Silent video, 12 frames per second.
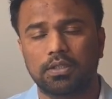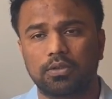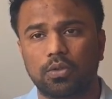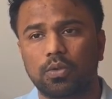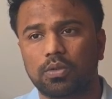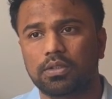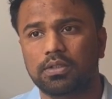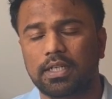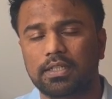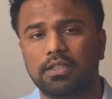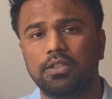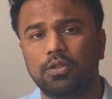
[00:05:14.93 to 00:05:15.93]
So
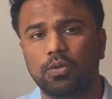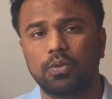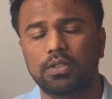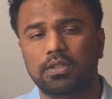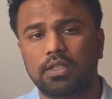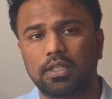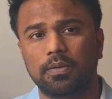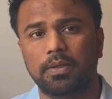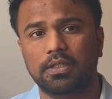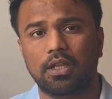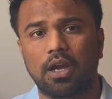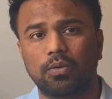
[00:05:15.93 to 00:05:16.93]
section 2 is nothing
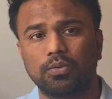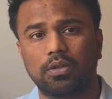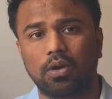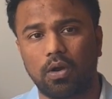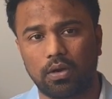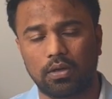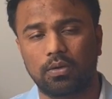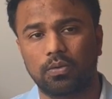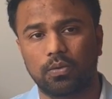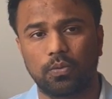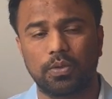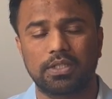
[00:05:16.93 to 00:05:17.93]
but avdrag,
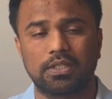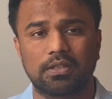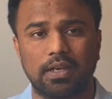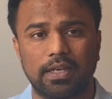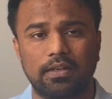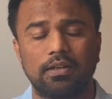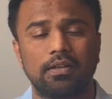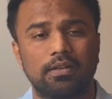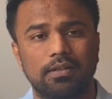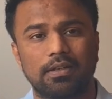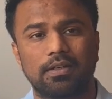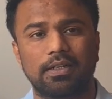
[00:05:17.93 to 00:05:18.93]
which is like a
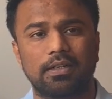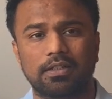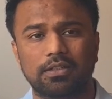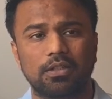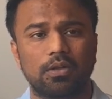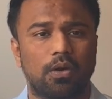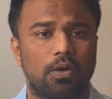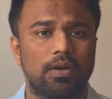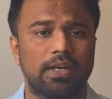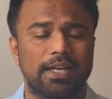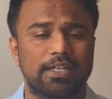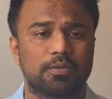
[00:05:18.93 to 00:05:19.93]
reduction
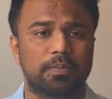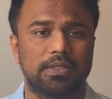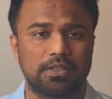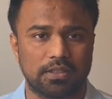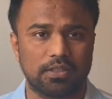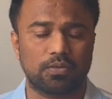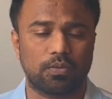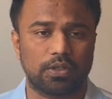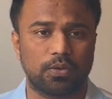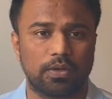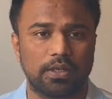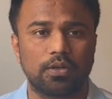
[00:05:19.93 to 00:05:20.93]
or expenses, what
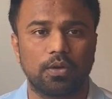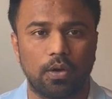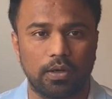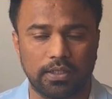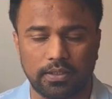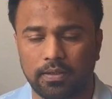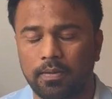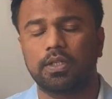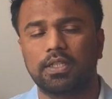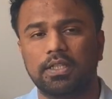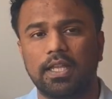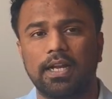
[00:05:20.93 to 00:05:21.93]
you can call it.
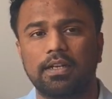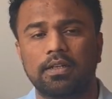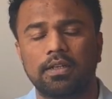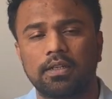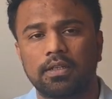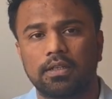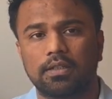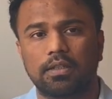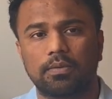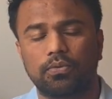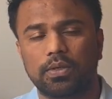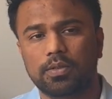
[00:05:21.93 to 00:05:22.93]
In that,
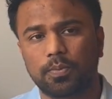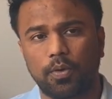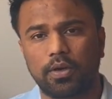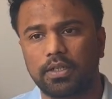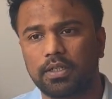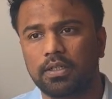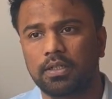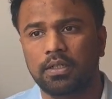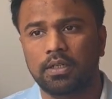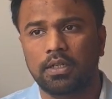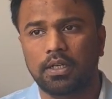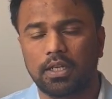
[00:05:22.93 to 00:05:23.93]
the first point,
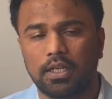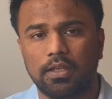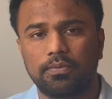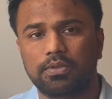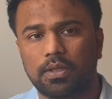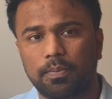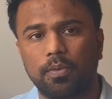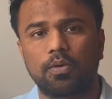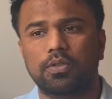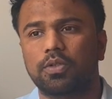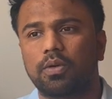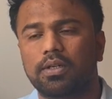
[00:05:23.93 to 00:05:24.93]
if
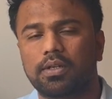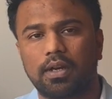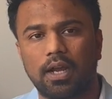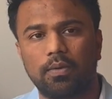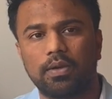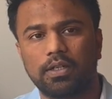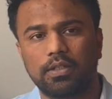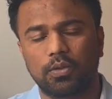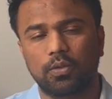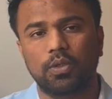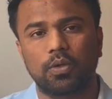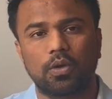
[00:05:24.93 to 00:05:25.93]
suppose you are traveling
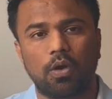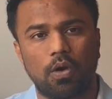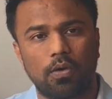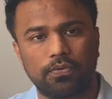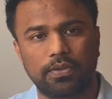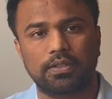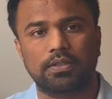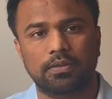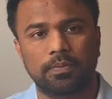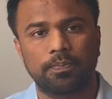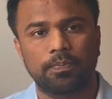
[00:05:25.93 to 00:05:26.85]
to your office